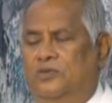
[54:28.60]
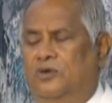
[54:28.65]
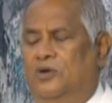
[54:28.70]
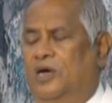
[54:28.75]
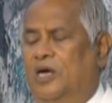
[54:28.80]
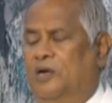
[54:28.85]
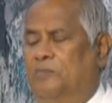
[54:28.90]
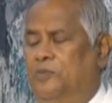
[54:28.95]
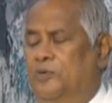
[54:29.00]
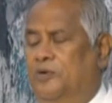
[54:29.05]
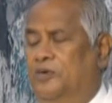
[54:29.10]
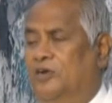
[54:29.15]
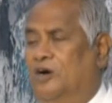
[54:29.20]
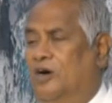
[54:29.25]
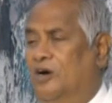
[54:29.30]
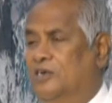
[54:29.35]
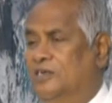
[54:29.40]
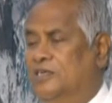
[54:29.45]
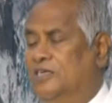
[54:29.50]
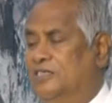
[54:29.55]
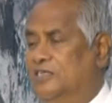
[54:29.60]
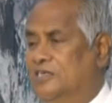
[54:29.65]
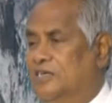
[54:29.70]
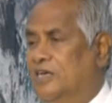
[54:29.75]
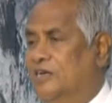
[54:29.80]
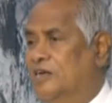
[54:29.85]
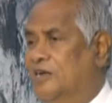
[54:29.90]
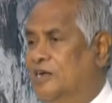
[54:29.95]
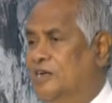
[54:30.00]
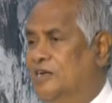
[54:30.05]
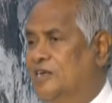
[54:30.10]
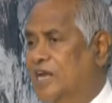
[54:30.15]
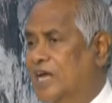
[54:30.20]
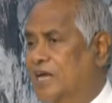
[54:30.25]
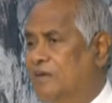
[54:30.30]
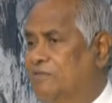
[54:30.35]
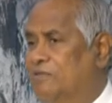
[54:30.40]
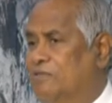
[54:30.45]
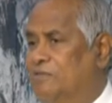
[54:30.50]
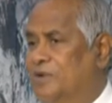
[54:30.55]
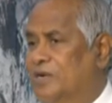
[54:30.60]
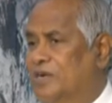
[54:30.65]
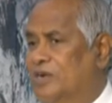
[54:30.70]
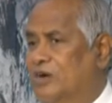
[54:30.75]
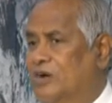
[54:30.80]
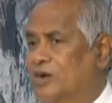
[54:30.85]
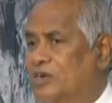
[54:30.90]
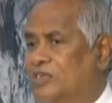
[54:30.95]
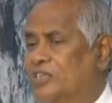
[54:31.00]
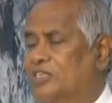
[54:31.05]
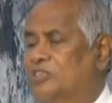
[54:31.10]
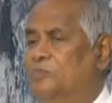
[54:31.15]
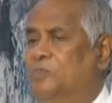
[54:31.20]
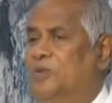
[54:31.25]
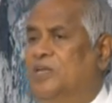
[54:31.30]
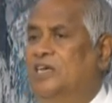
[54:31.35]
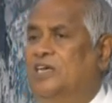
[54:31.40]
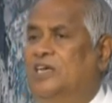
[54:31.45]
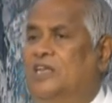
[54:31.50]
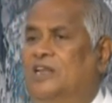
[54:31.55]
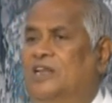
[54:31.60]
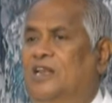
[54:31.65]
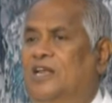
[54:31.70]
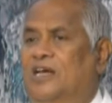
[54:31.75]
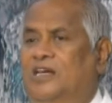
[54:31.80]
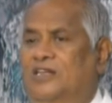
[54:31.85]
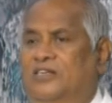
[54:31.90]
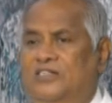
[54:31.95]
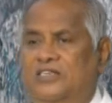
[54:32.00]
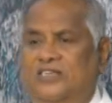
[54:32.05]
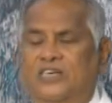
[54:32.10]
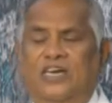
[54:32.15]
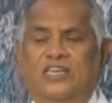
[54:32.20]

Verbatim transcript: So I put darkness cannot drive away darkness, bring in light.